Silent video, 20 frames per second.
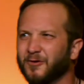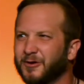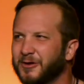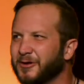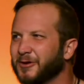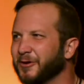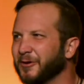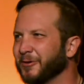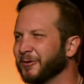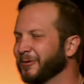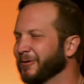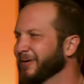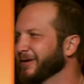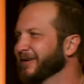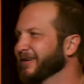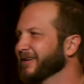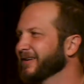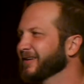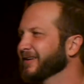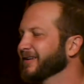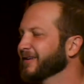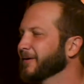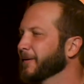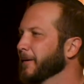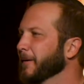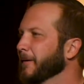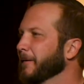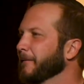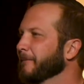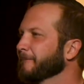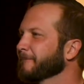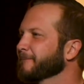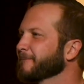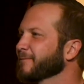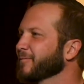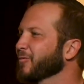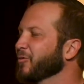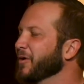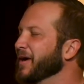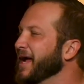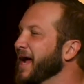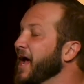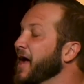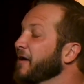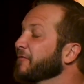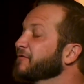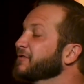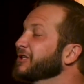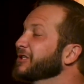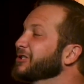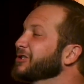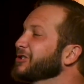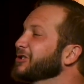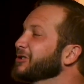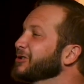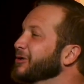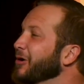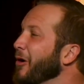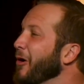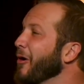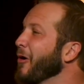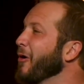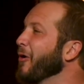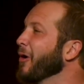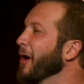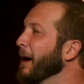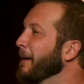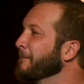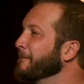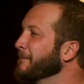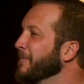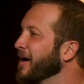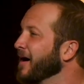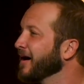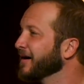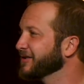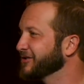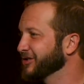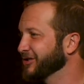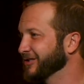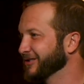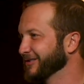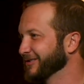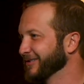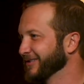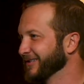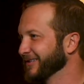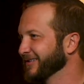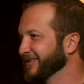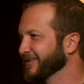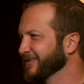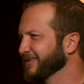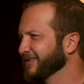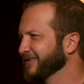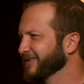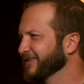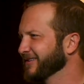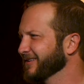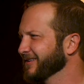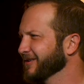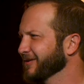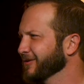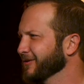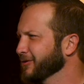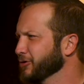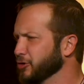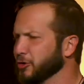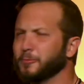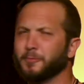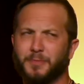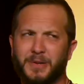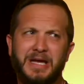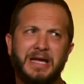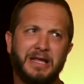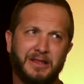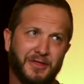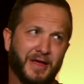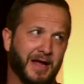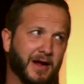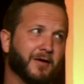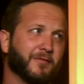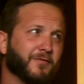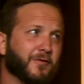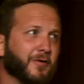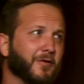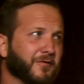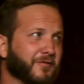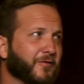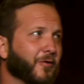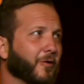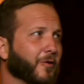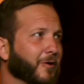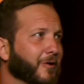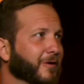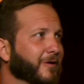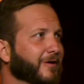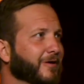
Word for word: you. We have so much to be thankful for.